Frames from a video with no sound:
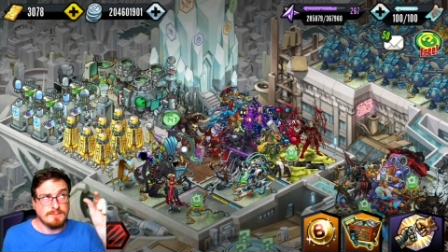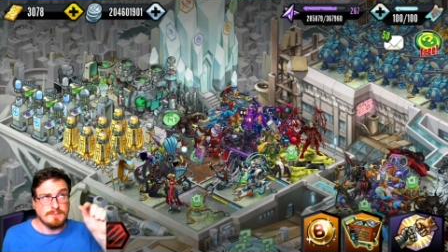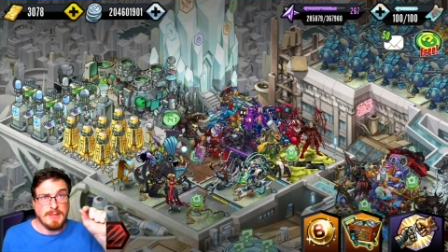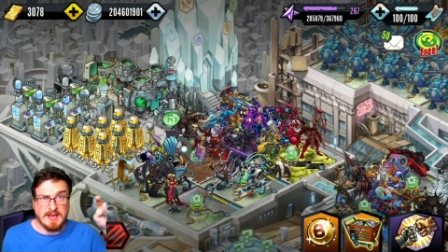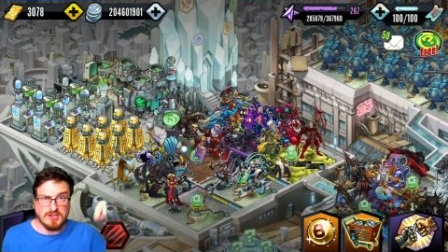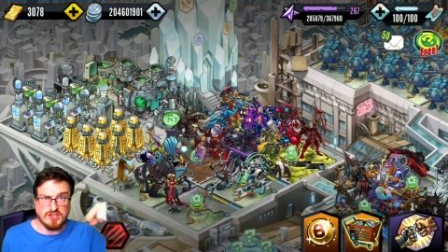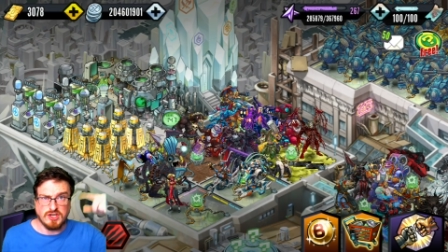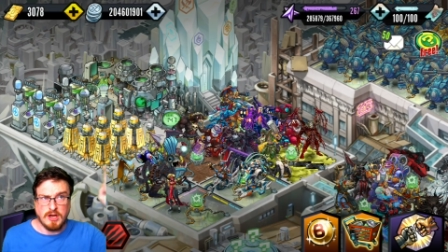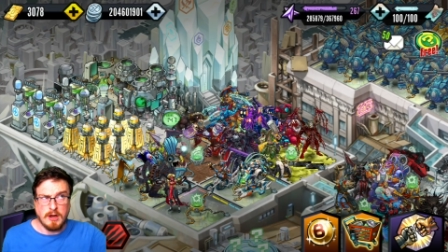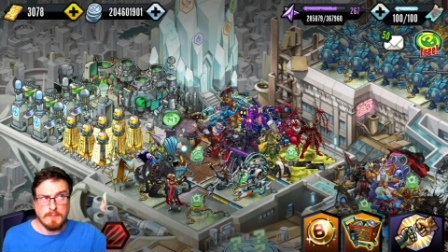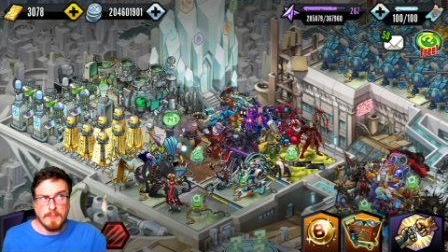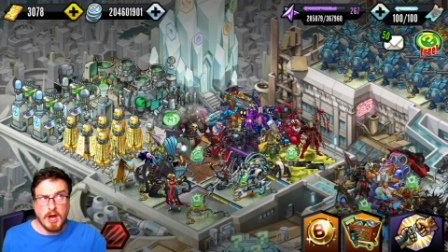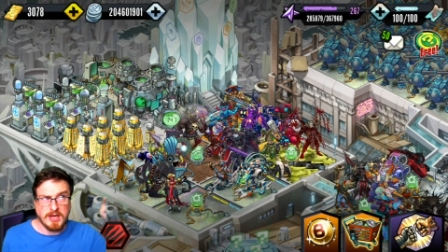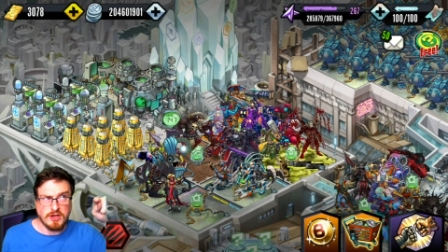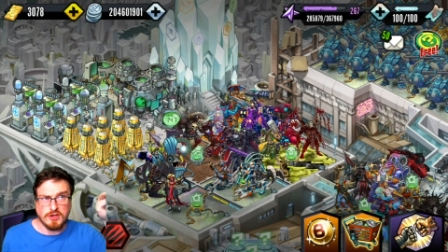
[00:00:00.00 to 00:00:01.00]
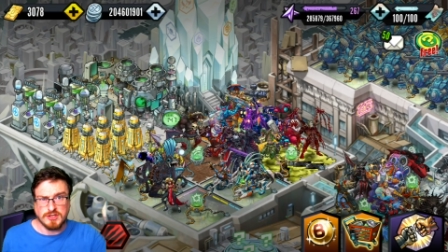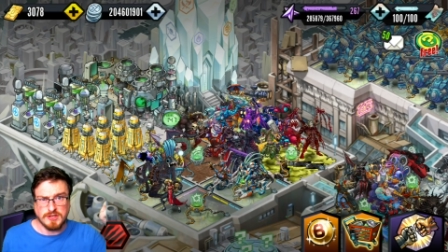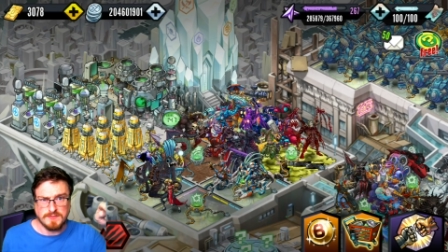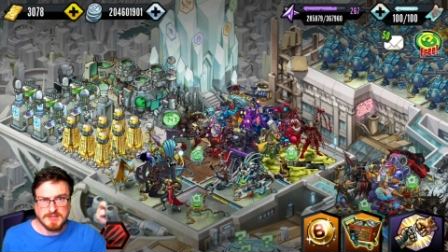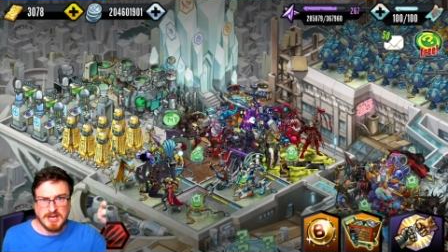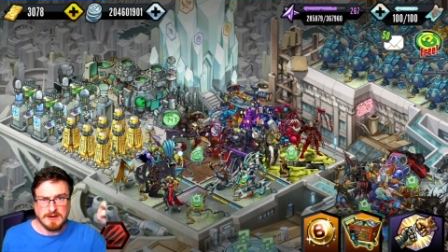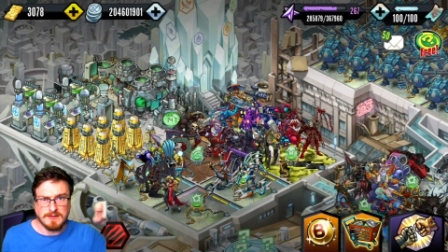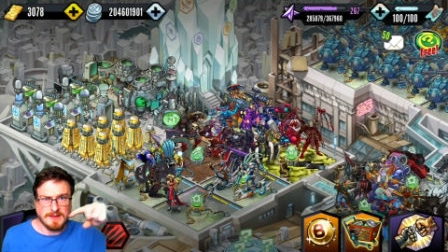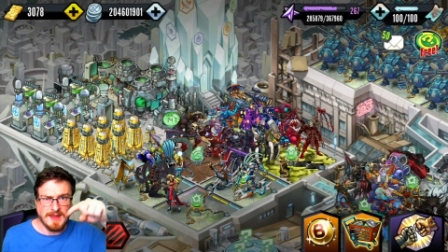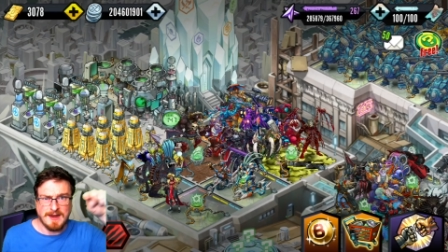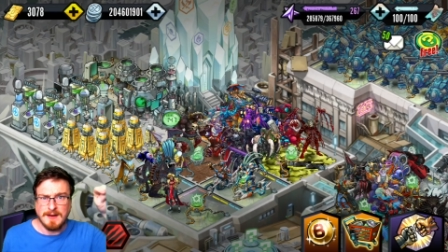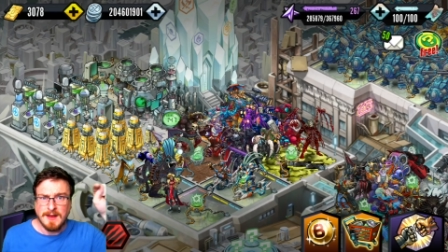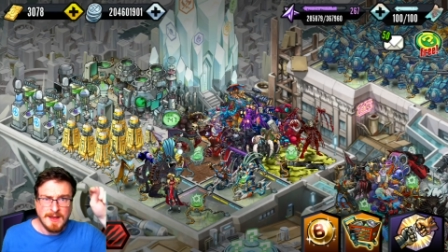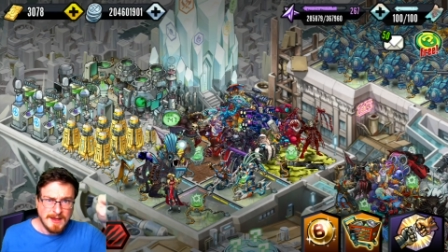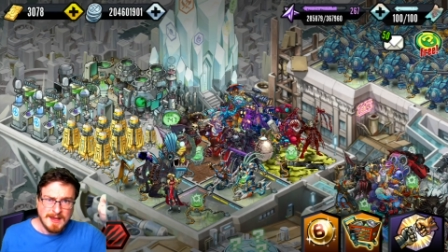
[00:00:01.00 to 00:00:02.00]
page. You go to my YouTube channel and
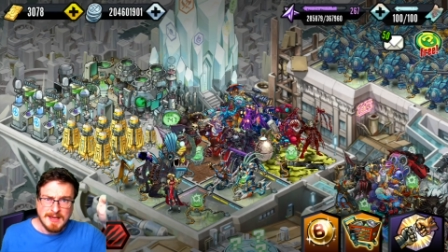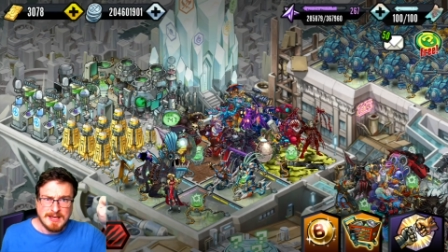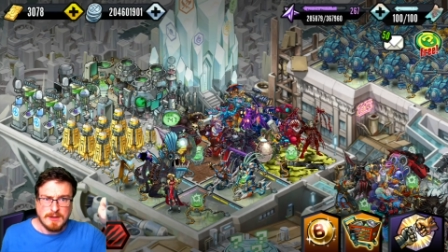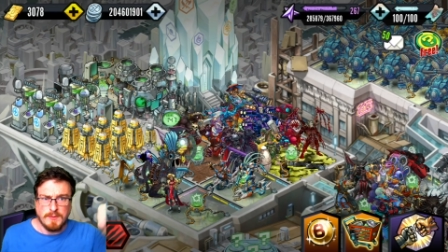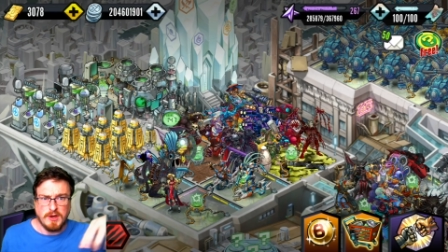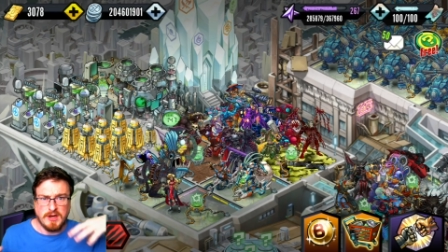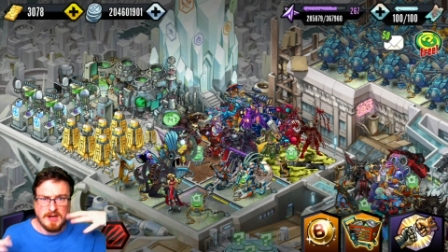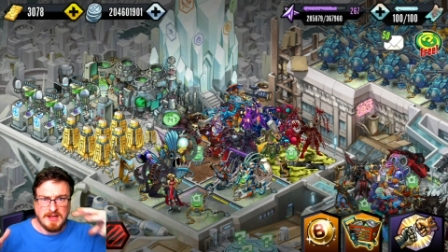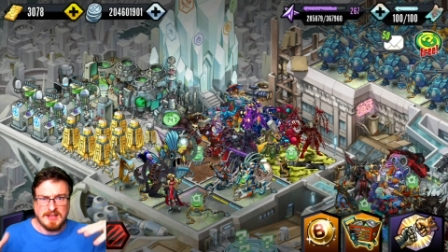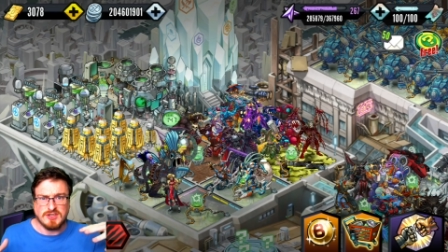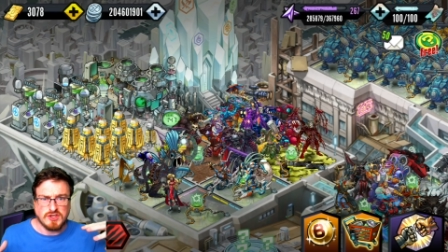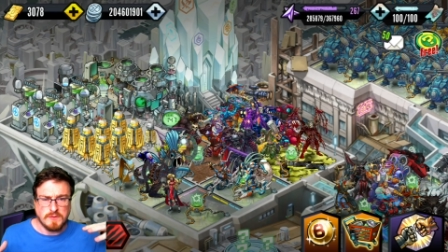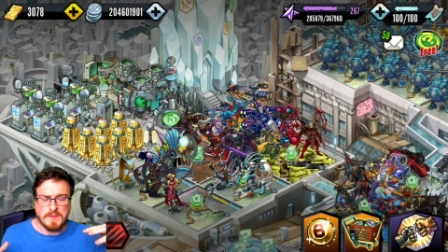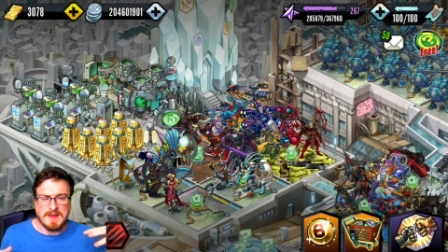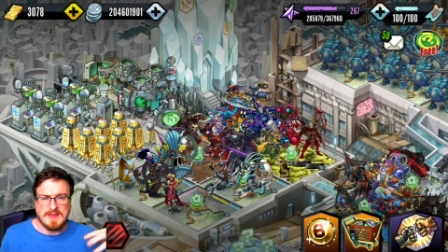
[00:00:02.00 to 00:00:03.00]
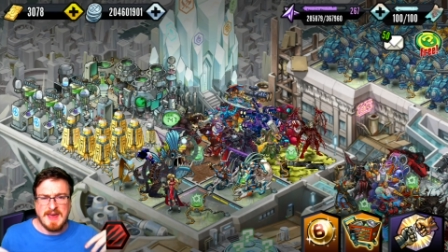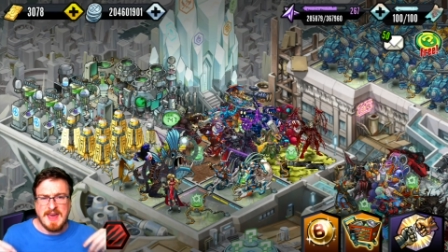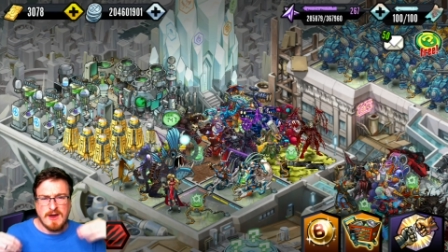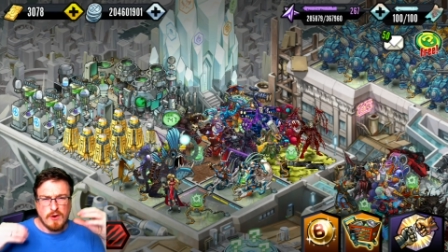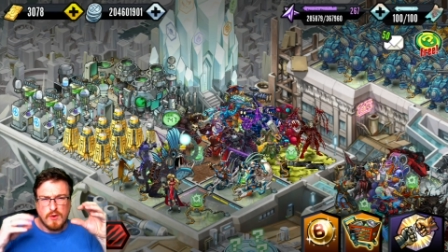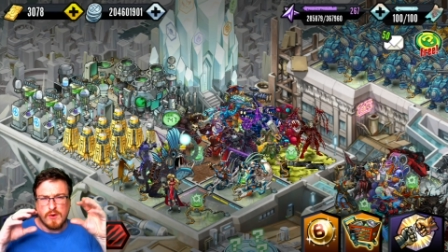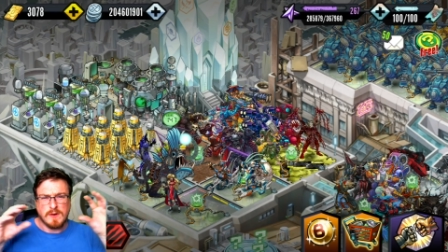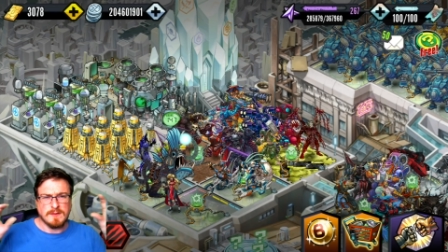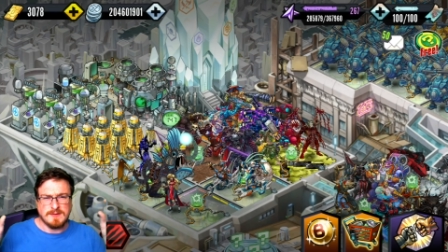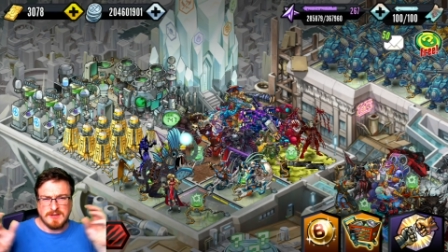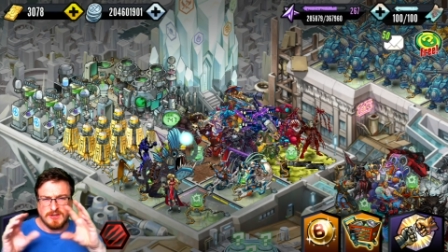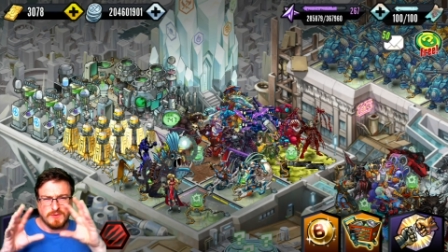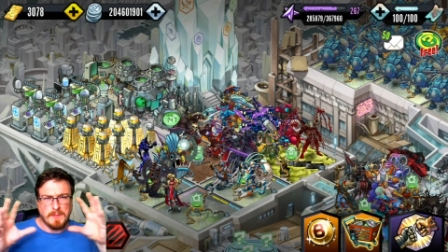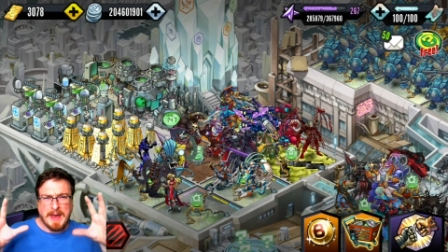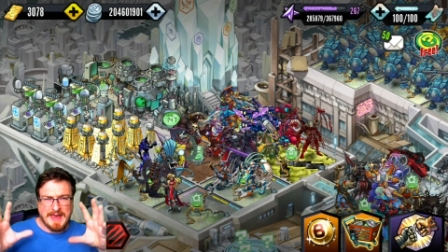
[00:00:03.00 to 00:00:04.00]
then community should be there, or
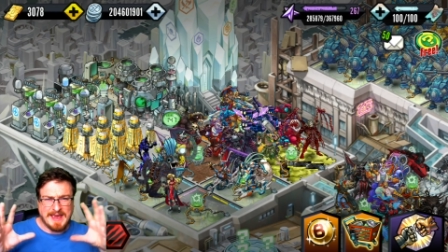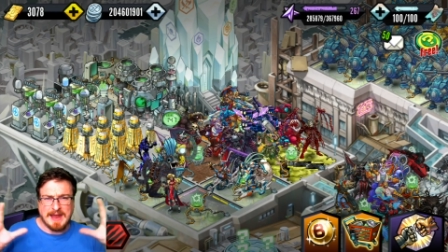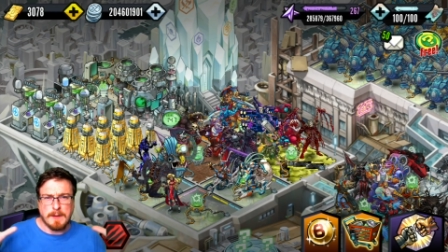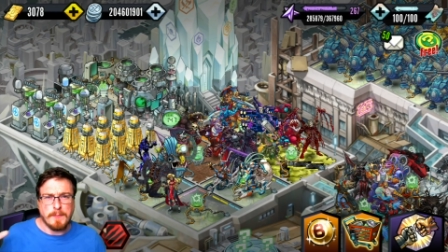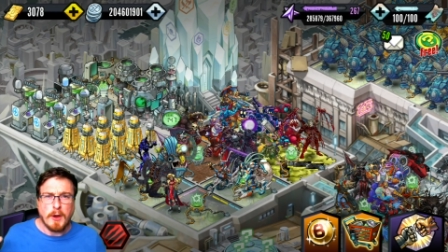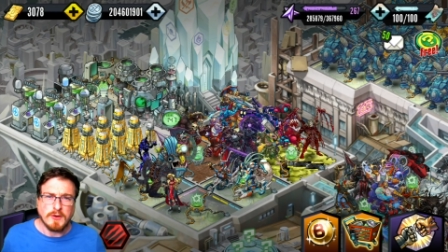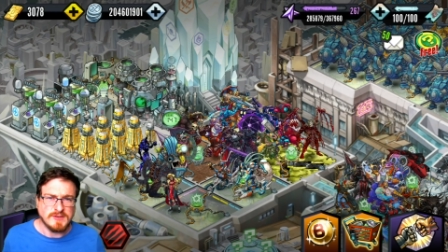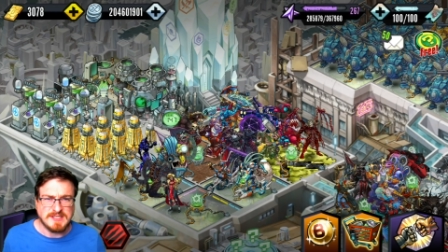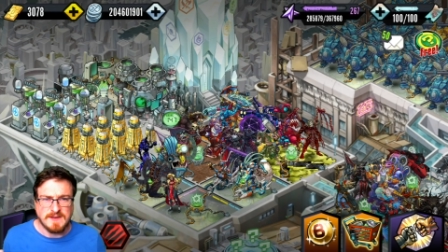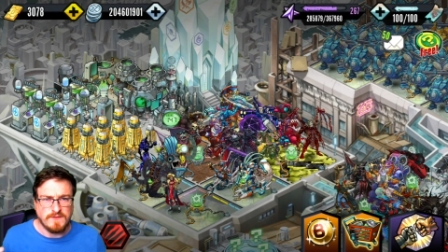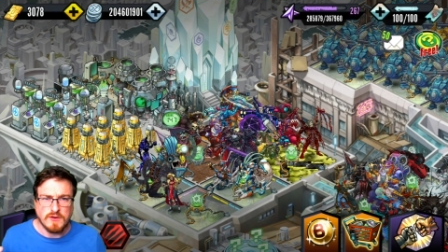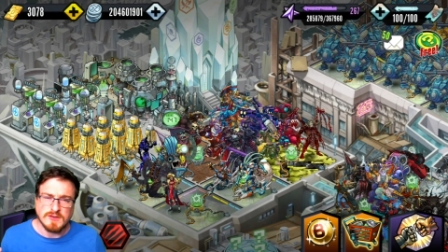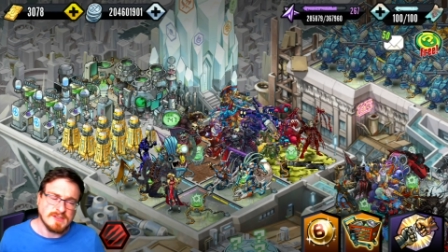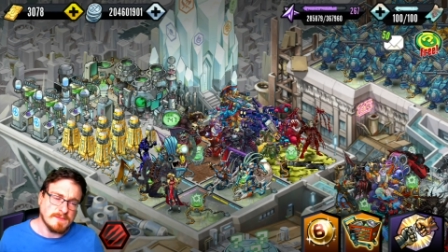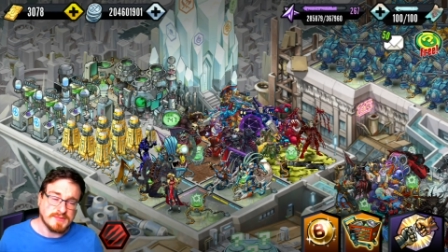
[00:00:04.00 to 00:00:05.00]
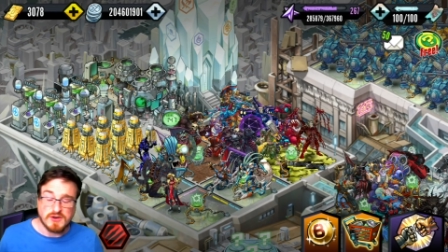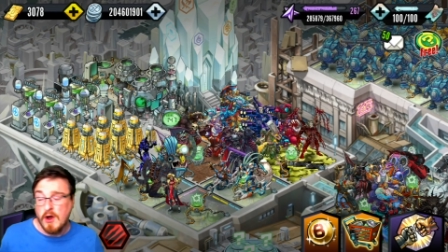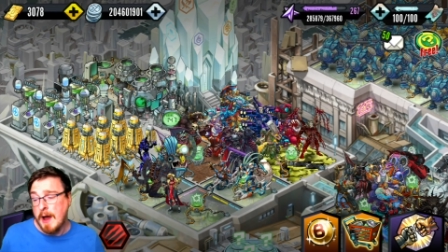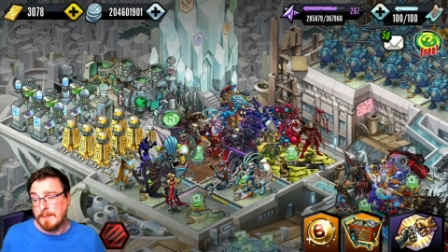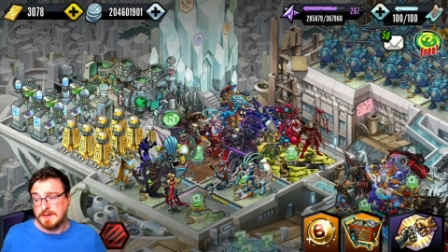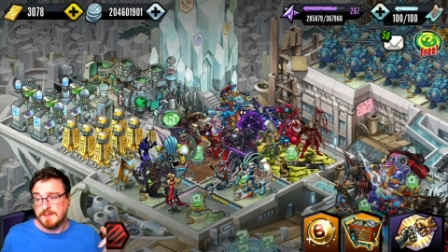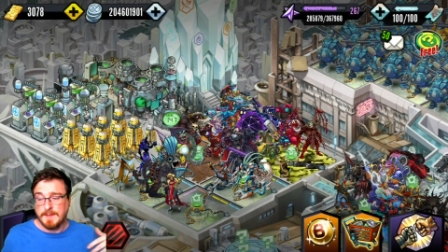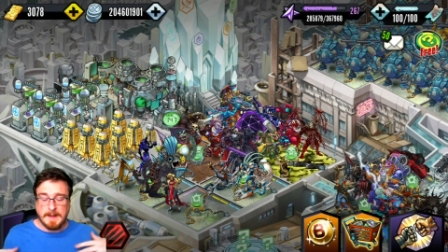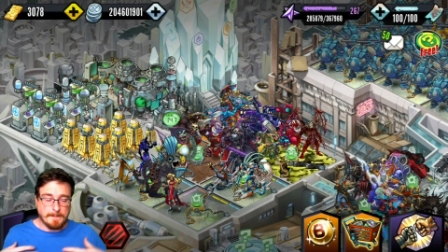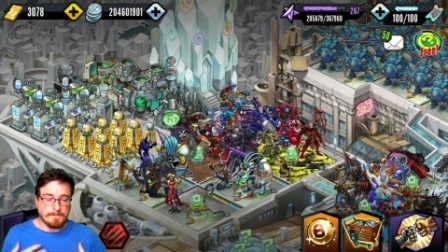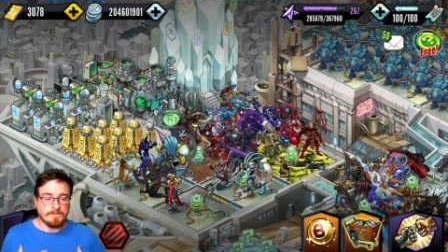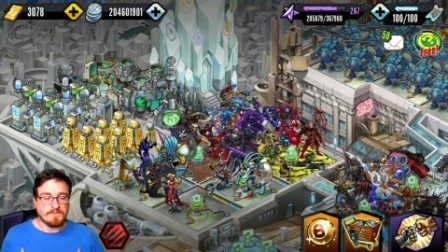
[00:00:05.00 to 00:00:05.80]
you may get a post if you're subscribed to me.